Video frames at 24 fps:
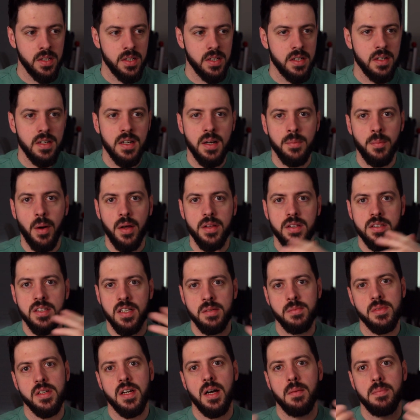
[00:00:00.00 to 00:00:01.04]
And by the
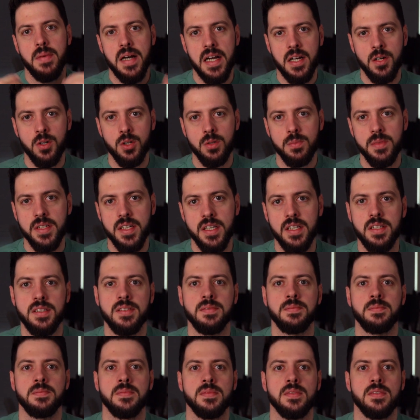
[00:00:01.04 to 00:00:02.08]
time I got back home again,
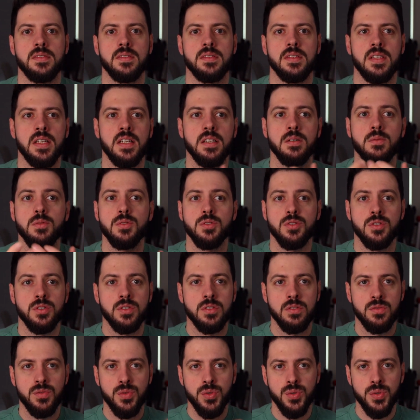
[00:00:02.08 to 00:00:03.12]
then it was
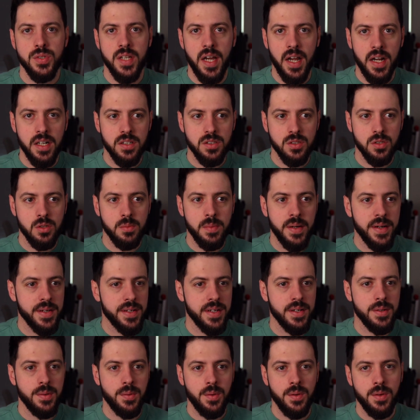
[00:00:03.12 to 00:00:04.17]
too dark to go back
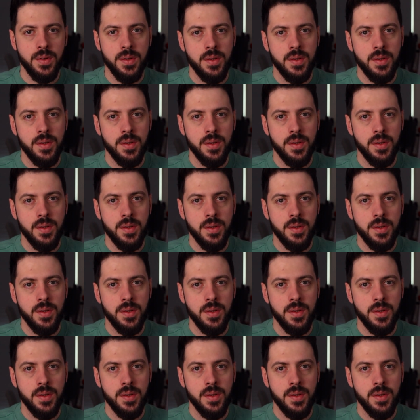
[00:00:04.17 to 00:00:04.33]
out.